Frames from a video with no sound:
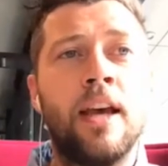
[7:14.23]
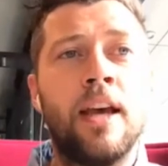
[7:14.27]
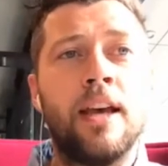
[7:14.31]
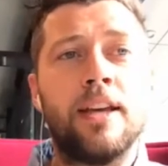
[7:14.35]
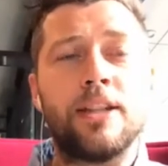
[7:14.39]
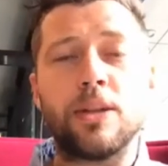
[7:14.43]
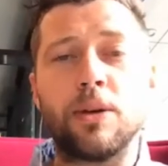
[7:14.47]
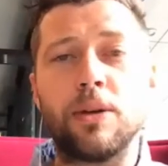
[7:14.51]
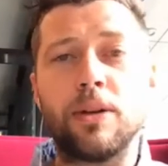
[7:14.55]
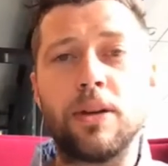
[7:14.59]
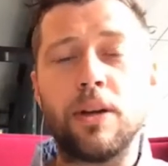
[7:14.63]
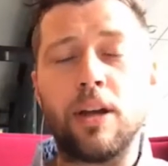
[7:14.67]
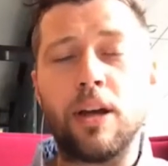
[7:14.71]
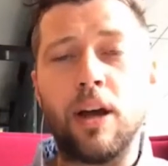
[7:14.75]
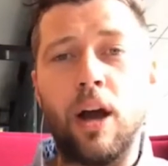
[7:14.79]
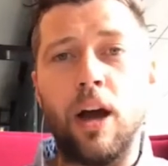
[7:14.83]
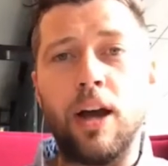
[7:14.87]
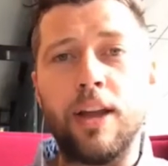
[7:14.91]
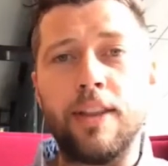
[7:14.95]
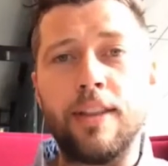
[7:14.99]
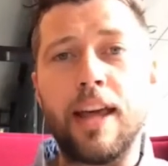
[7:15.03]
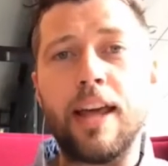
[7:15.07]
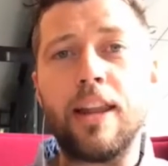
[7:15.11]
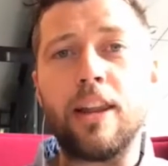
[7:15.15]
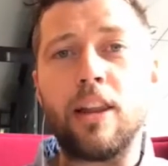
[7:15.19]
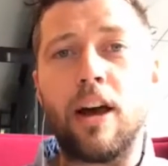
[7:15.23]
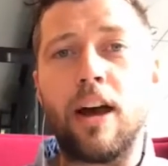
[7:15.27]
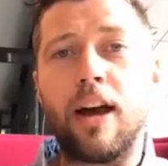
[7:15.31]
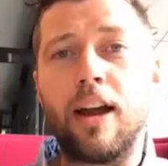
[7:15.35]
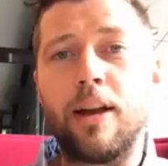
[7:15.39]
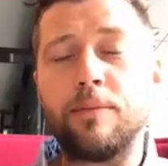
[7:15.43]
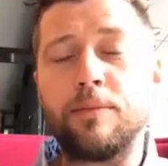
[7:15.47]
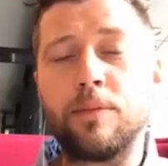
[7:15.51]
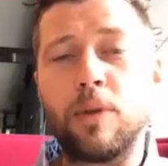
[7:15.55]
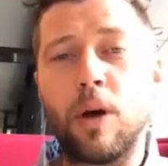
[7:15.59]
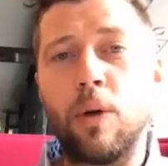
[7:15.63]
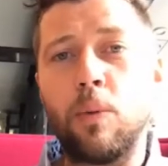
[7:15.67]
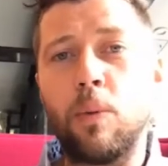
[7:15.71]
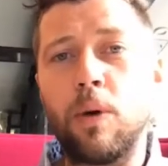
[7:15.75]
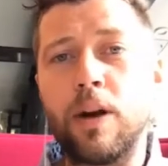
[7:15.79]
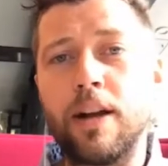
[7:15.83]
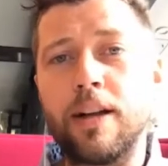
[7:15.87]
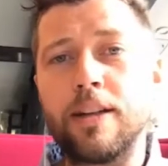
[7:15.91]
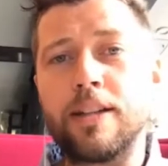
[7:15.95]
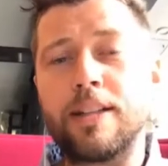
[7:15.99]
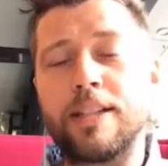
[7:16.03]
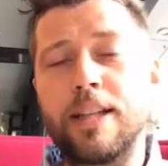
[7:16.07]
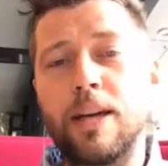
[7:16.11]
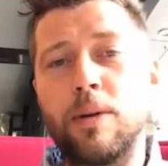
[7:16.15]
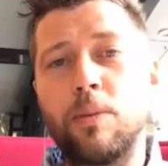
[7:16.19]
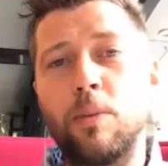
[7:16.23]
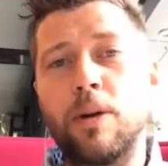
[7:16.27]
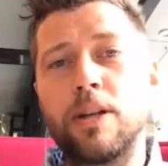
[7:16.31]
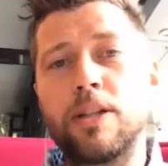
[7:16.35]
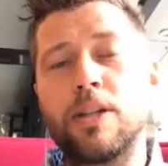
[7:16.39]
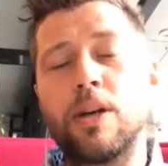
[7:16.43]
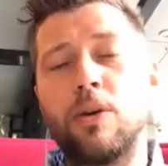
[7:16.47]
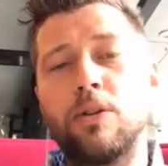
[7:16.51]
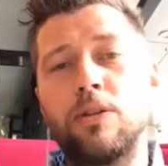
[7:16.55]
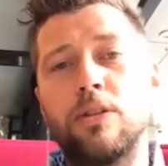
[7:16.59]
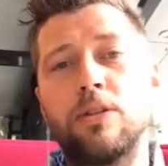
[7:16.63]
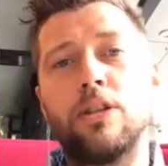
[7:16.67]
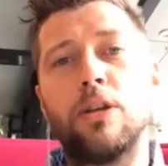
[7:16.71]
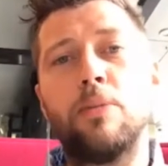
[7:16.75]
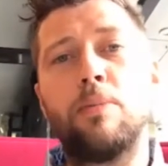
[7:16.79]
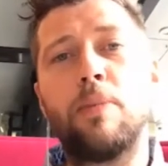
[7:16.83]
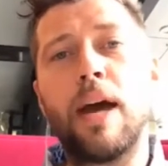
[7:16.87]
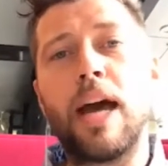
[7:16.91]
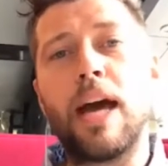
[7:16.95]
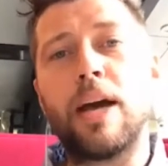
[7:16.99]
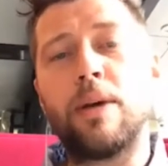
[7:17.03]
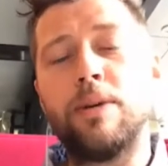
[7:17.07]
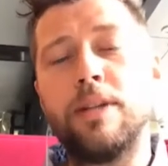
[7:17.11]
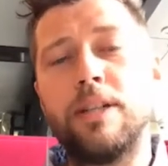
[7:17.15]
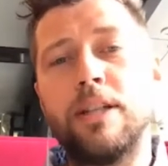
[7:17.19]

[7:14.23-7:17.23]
So in that light, I want to understand what is holding you back.